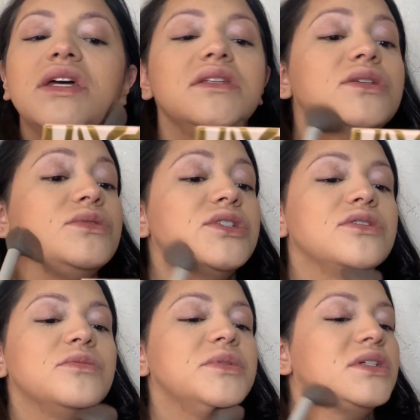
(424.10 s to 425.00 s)

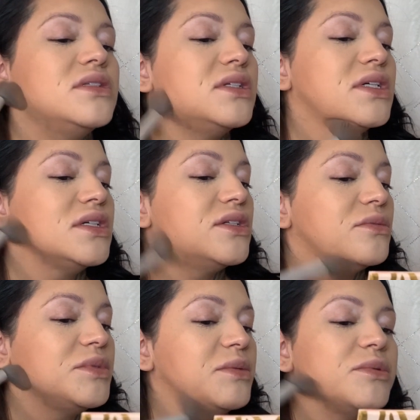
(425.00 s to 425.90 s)
YouTube, like, you know,
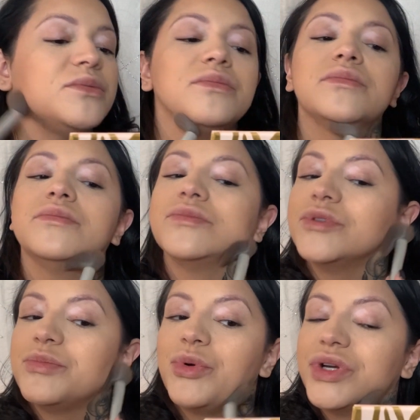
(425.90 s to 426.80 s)
people
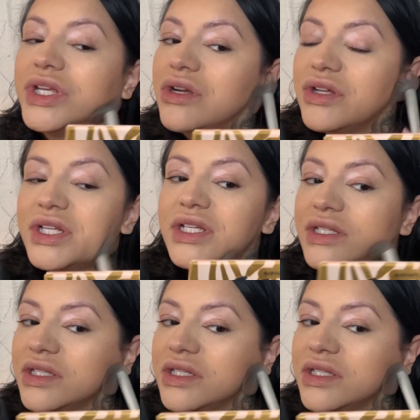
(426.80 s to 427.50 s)
reporting on it.